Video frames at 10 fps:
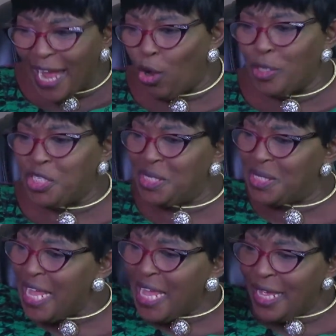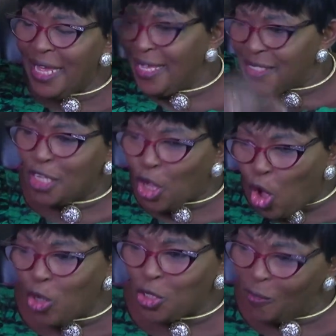or he is the
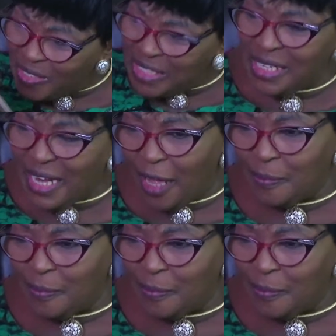cause of the dinner.